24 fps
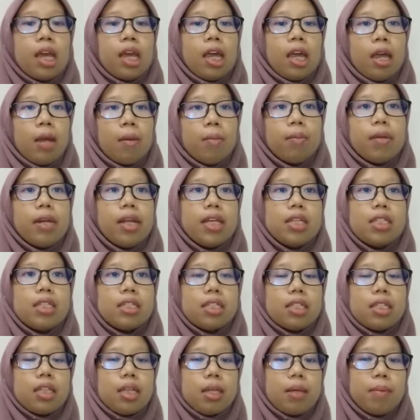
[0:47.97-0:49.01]
Hamdan
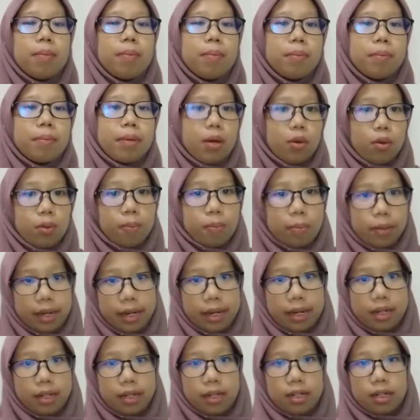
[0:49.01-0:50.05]
steam power
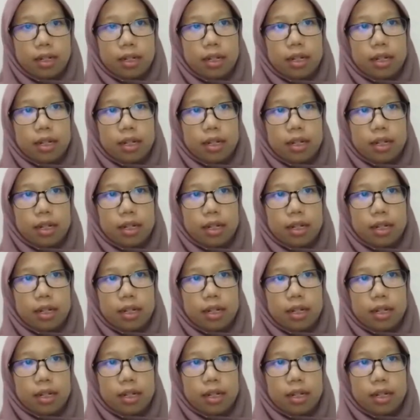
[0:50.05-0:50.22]
plant